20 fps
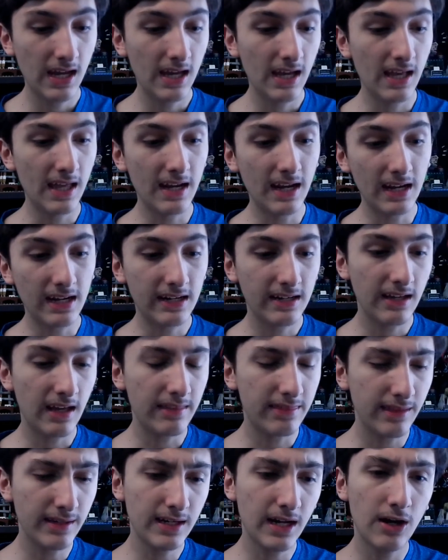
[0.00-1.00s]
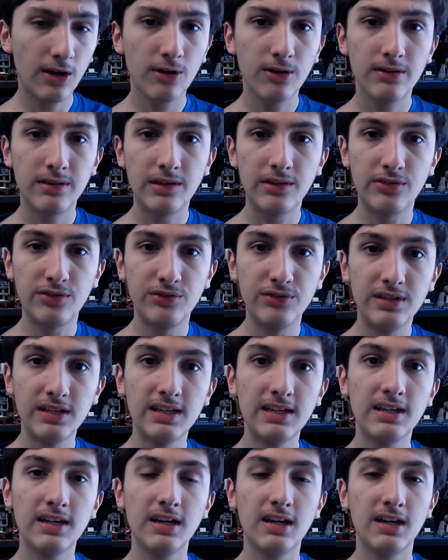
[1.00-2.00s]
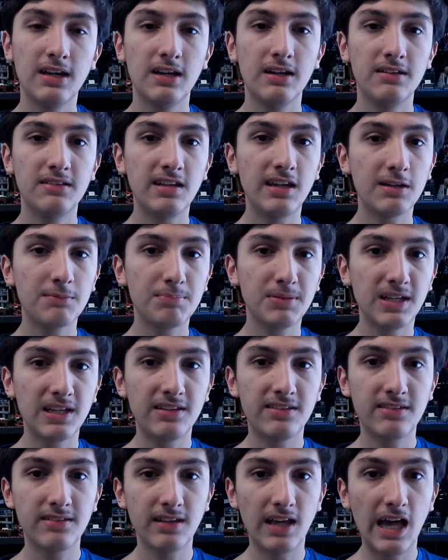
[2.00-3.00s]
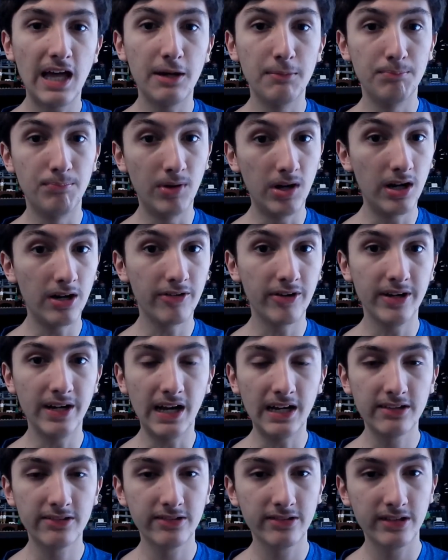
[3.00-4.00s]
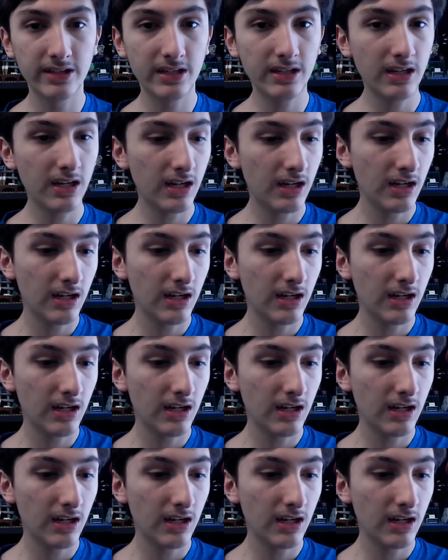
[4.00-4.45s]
And I think I heard this did take place at a bar in Iceland.